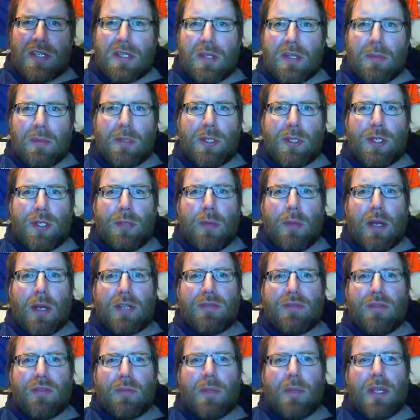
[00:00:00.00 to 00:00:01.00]
a little bit too
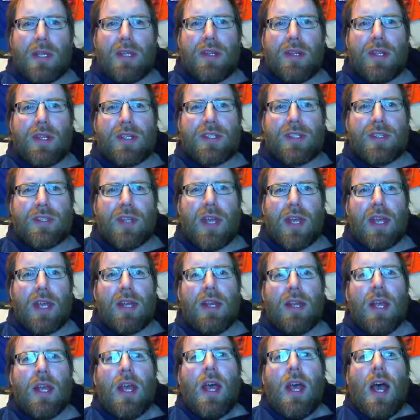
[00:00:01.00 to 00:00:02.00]
much for me this
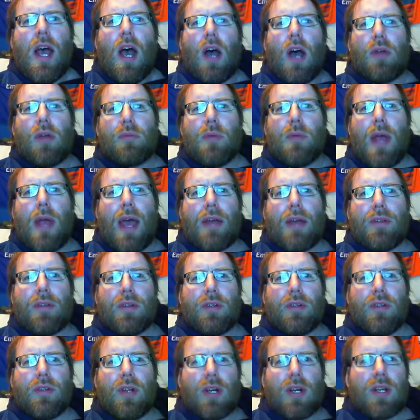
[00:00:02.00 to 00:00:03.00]
slate. I'd
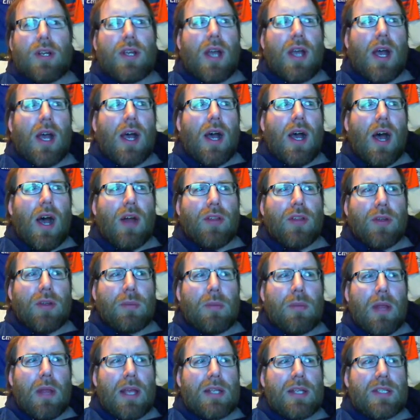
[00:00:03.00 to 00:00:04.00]
rather look uh, other
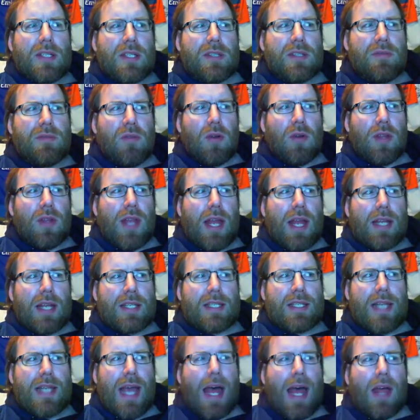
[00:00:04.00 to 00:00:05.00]
places for that
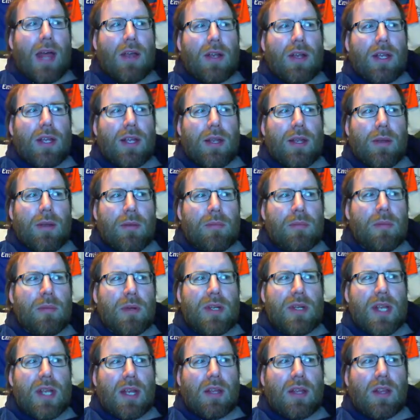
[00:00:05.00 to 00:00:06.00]
salary,
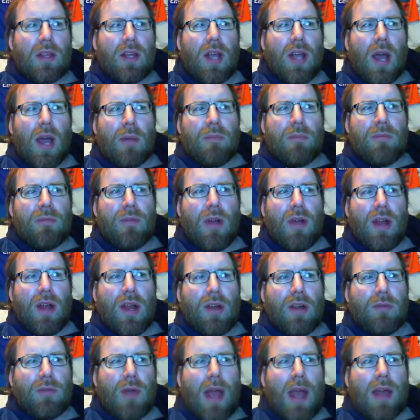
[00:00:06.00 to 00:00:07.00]
particularly up front.
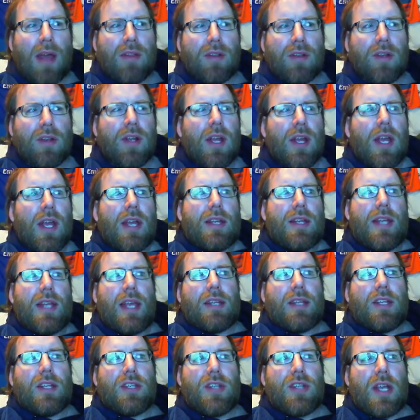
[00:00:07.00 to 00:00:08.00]
I'd rather
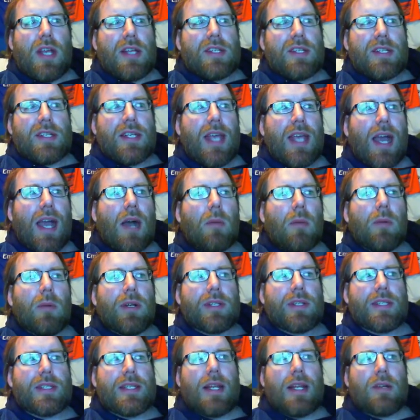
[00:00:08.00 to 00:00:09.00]
take the chance in Callum
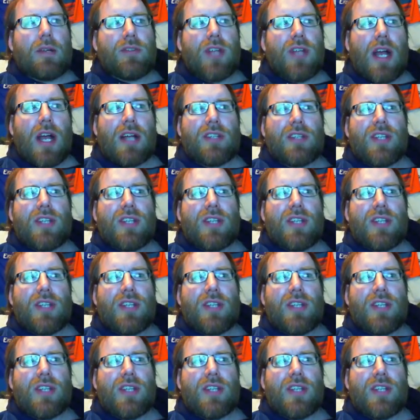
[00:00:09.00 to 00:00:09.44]
Wilson. Now, Josh